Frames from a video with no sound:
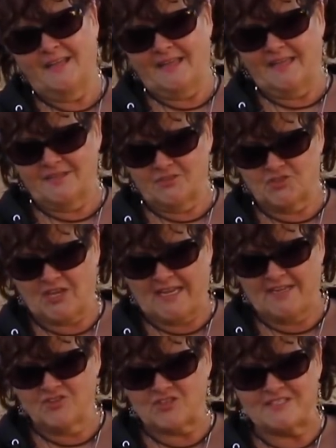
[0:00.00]
it
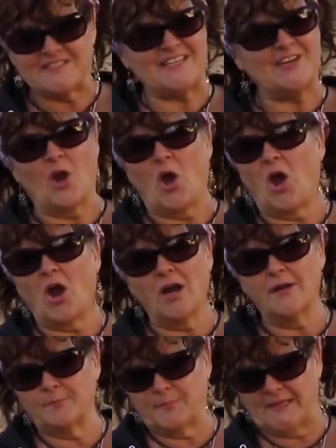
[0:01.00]
changes in a
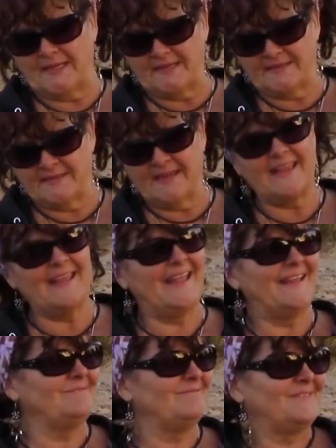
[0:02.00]
heartbeat,
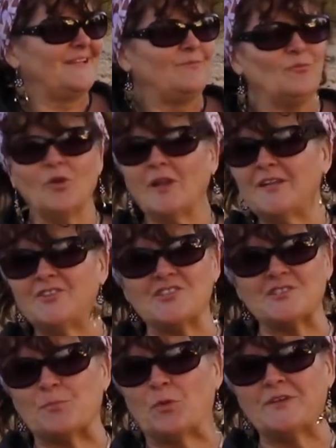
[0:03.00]
and it really
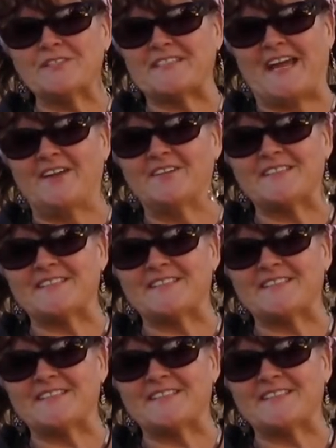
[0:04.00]
just boils down to